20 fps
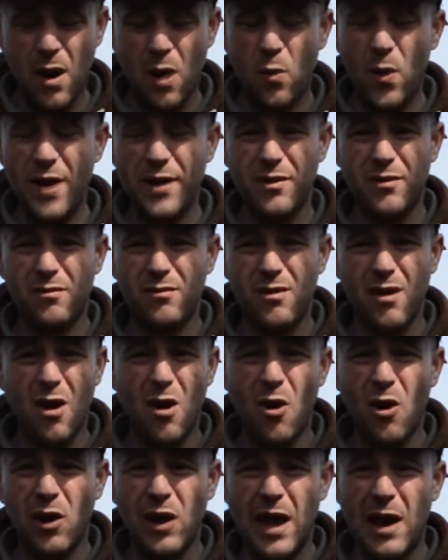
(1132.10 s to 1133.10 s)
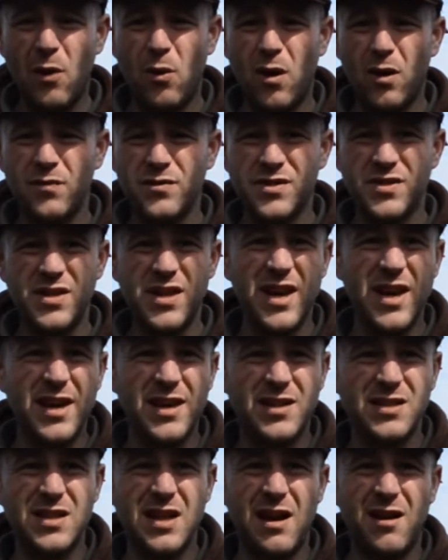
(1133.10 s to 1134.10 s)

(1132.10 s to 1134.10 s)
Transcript: went all out on zigs.